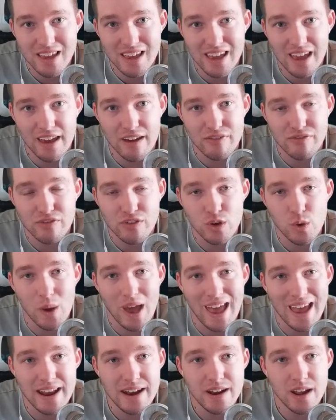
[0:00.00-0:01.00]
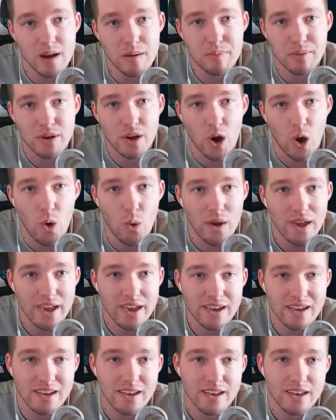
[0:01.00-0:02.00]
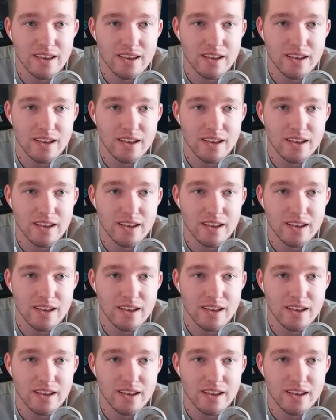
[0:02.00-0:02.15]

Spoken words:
If you end up going